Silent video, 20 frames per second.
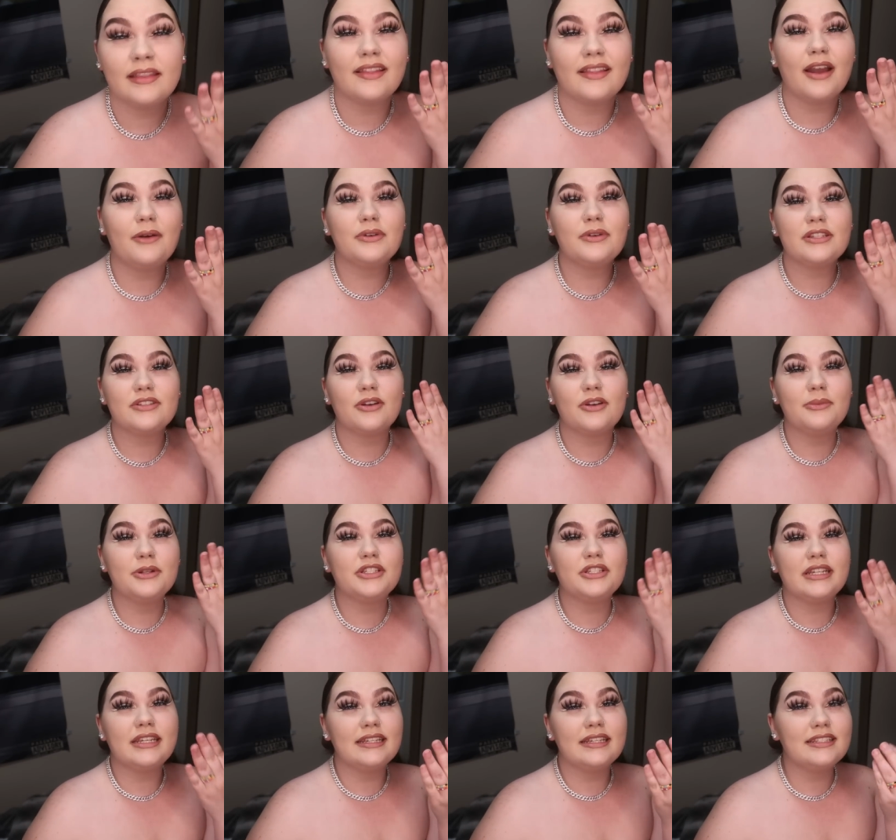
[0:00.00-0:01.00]
that was so
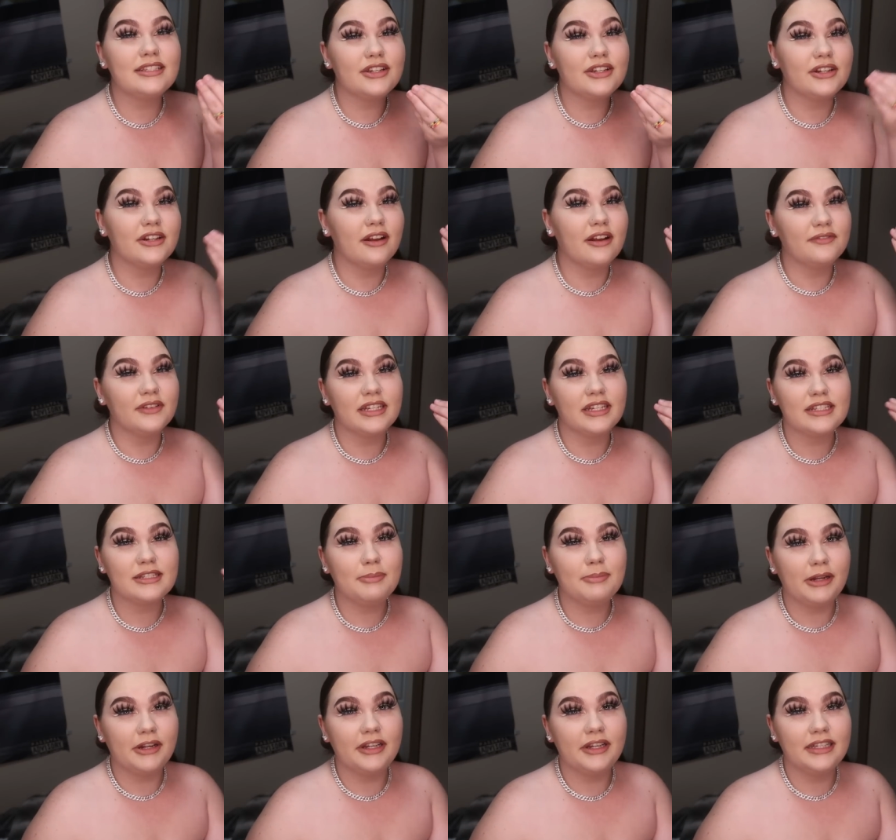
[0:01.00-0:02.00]
much easier of an
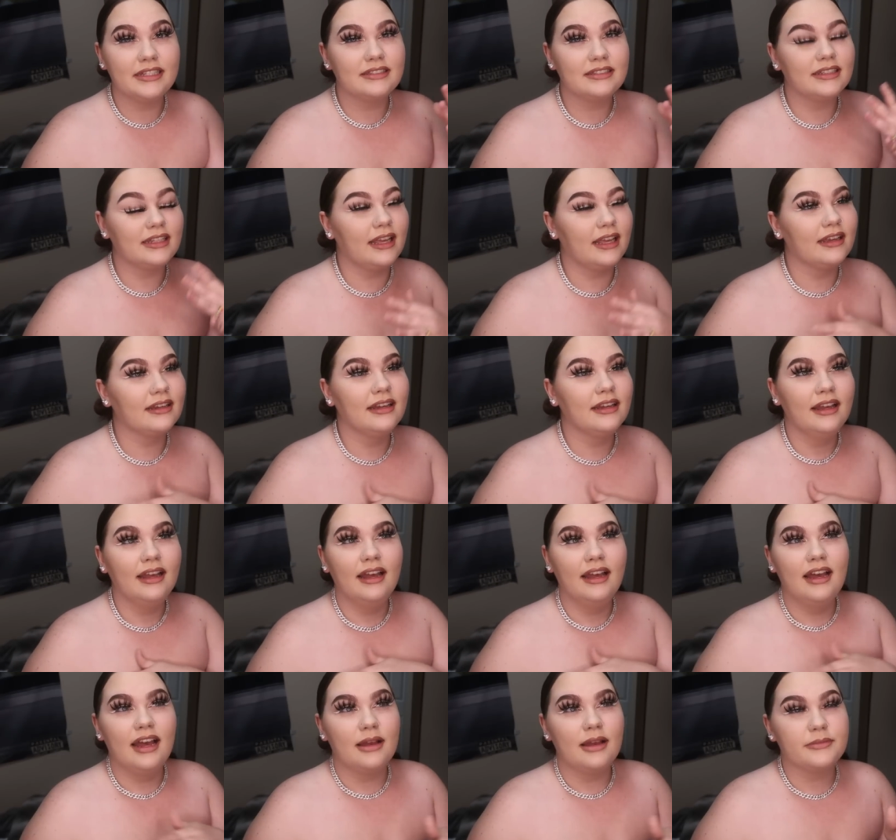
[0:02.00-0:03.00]
experience. Like
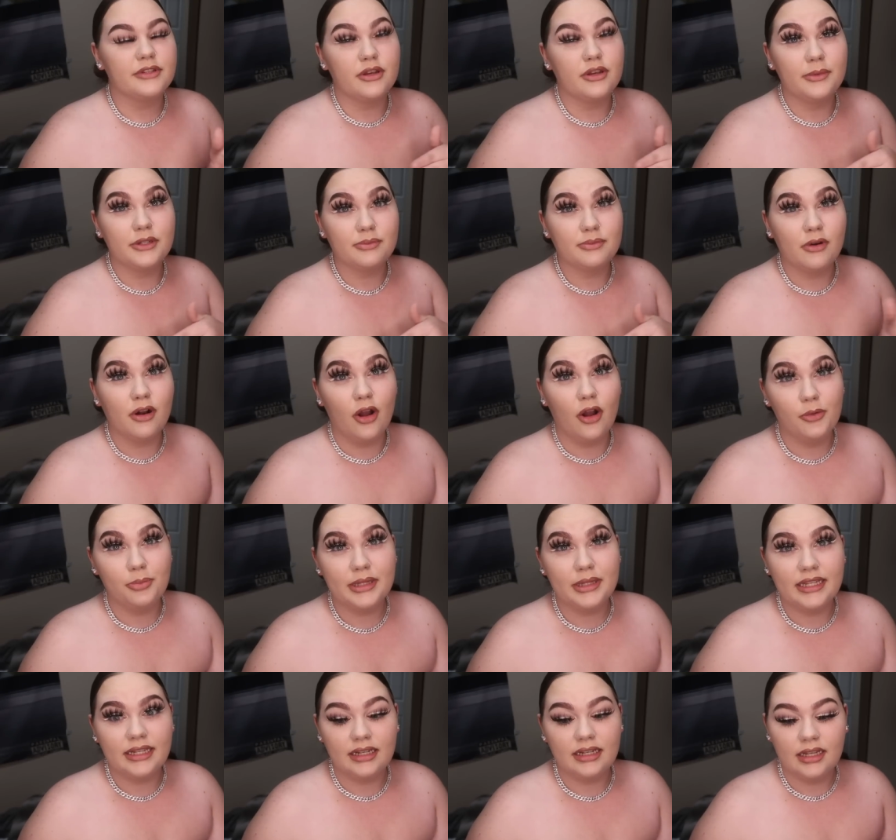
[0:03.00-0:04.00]
I'm so much more
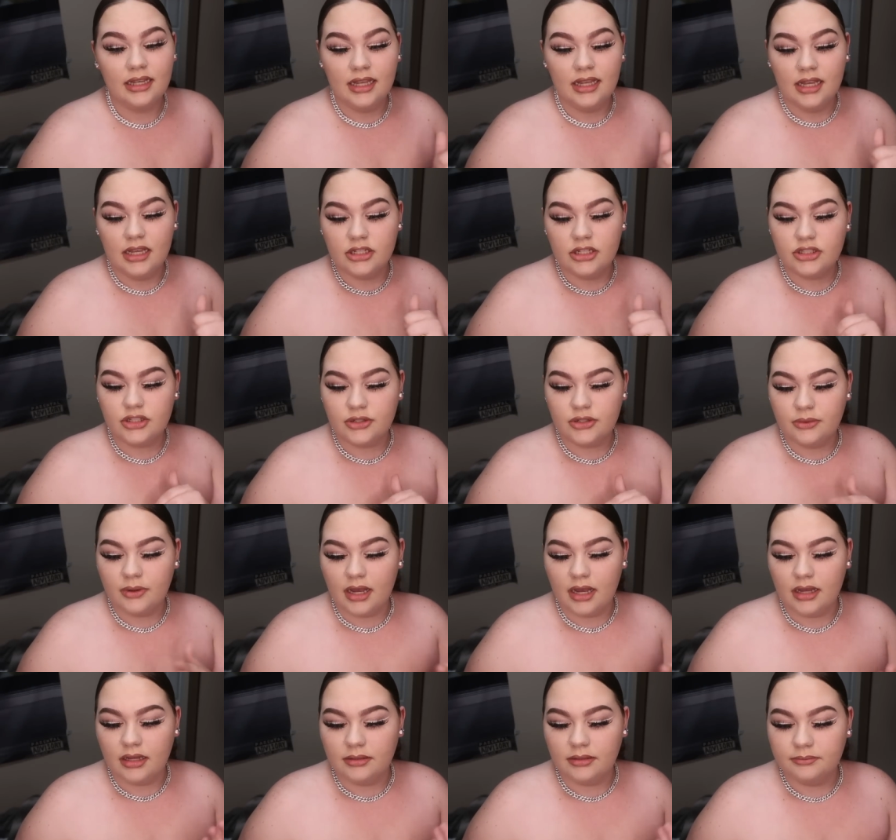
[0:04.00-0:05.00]
open to
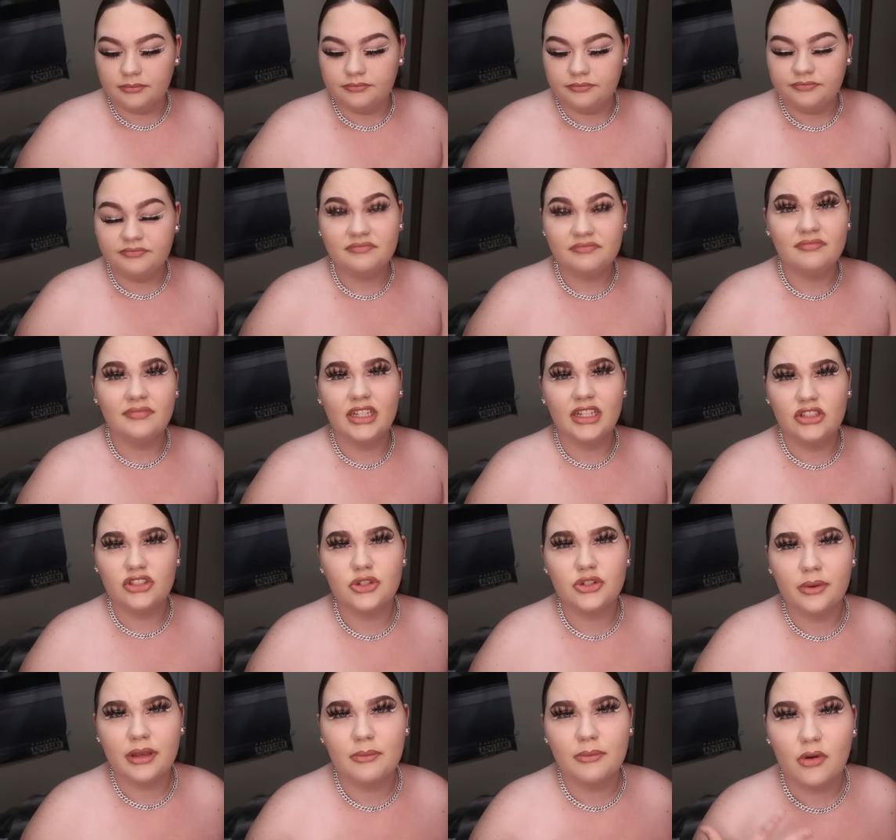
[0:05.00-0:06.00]
um,
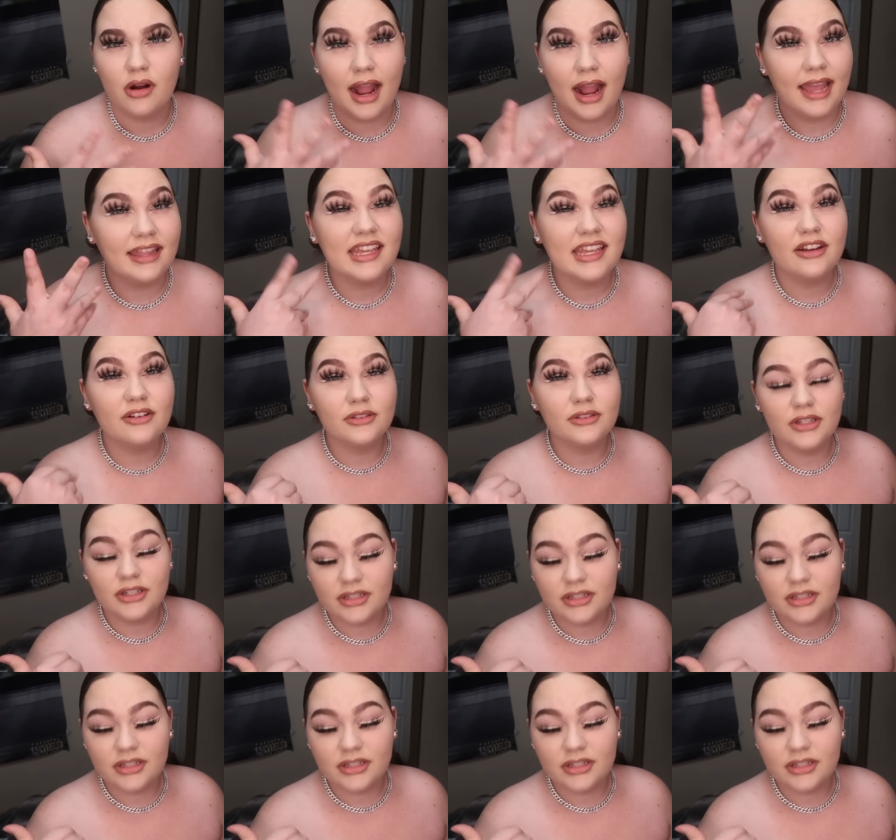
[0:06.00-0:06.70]
doing more eyeliner